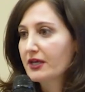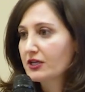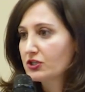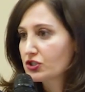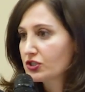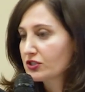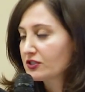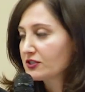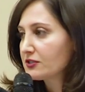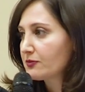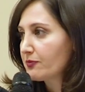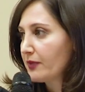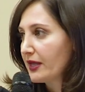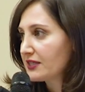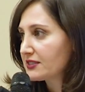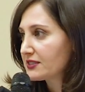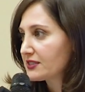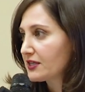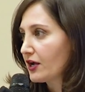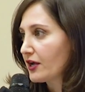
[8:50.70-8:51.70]
patients
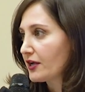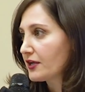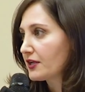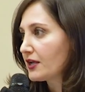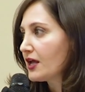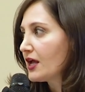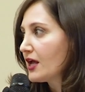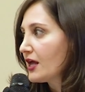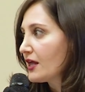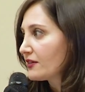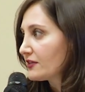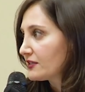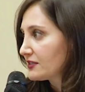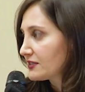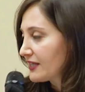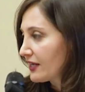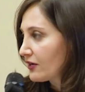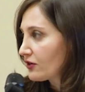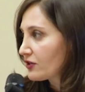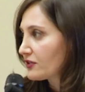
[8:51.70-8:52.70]
based on these
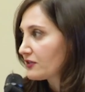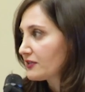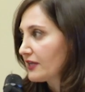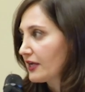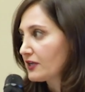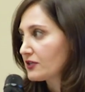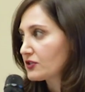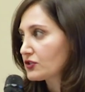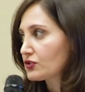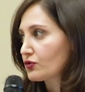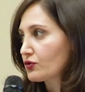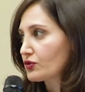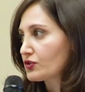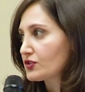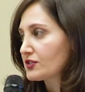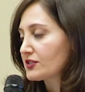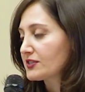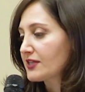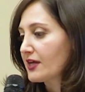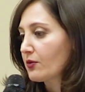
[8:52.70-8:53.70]
data
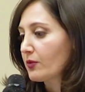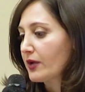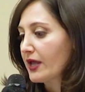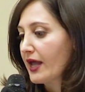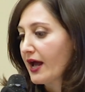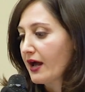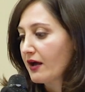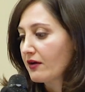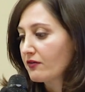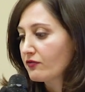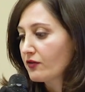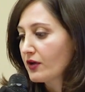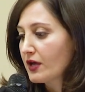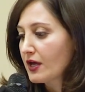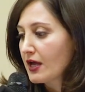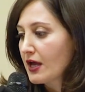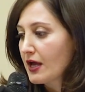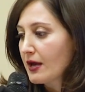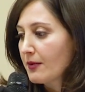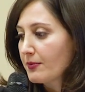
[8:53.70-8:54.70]
sources that we have.
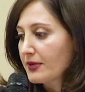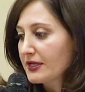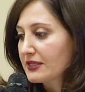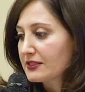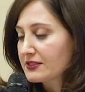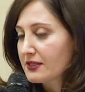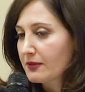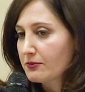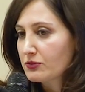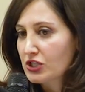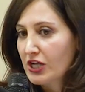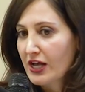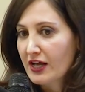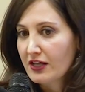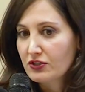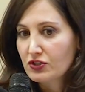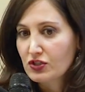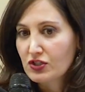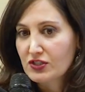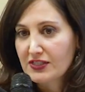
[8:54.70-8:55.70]
But some
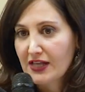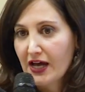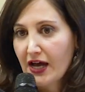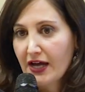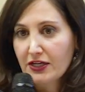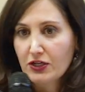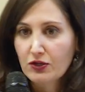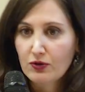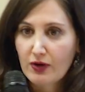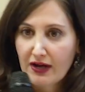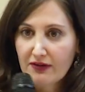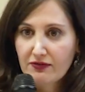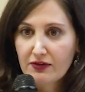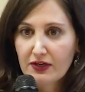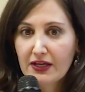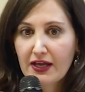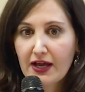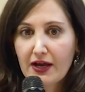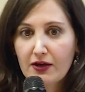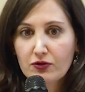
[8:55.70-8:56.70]
challenges that I know I've
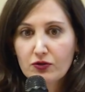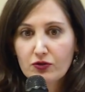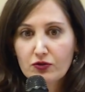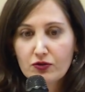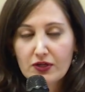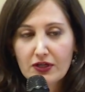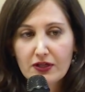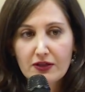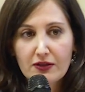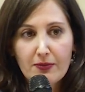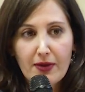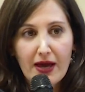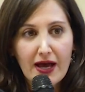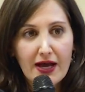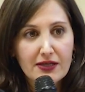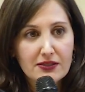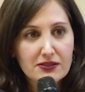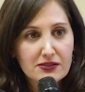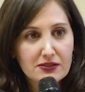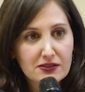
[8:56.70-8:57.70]
encountered in the
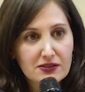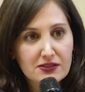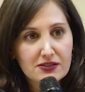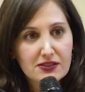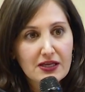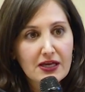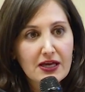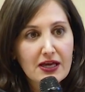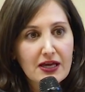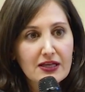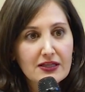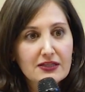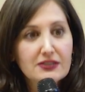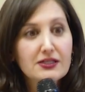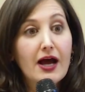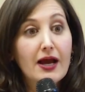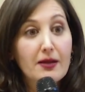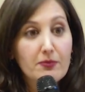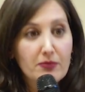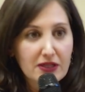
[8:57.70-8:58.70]
past is the
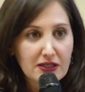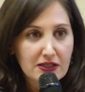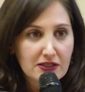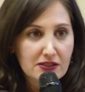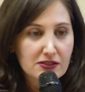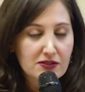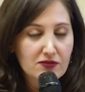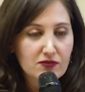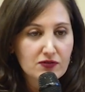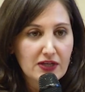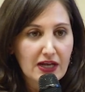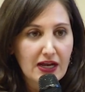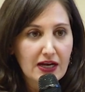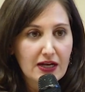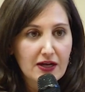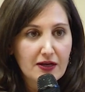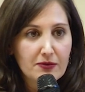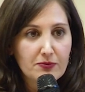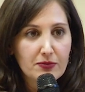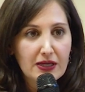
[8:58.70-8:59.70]
timeliness of
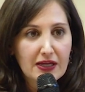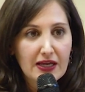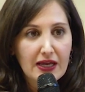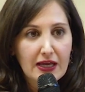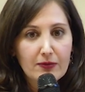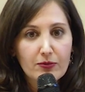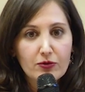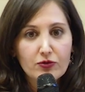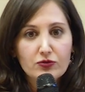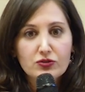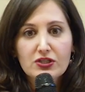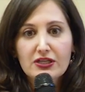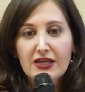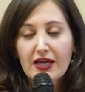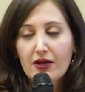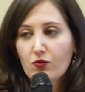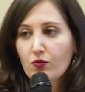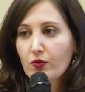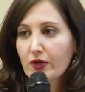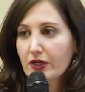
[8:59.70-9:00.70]
data and being able to
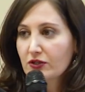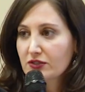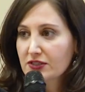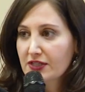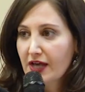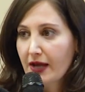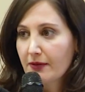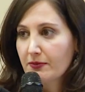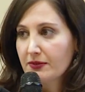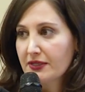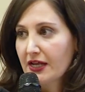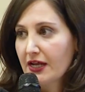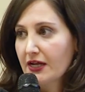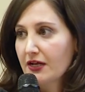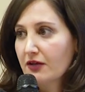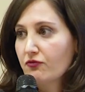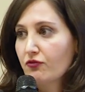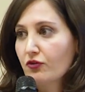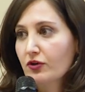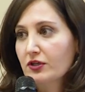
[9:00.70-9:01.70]
get real-time
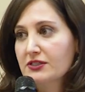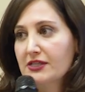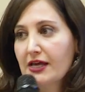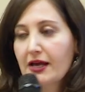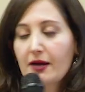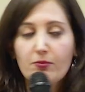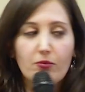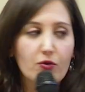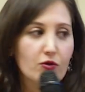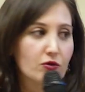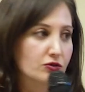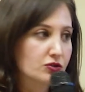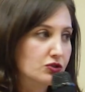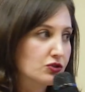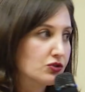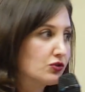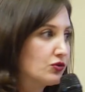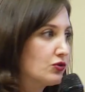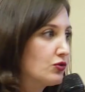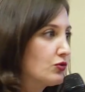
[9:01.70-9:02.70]
data, for example,
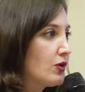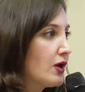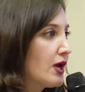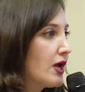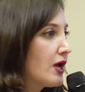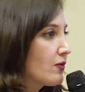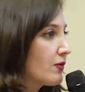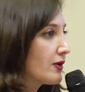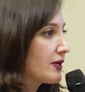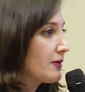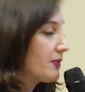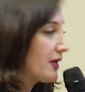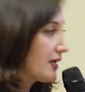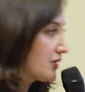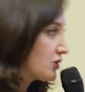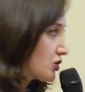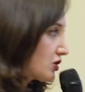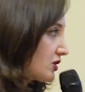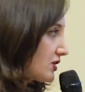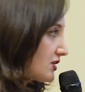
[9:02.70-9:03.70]
to when a
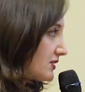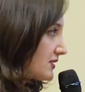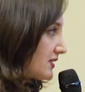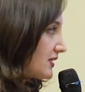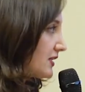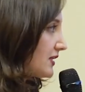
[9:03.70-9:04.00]
patient is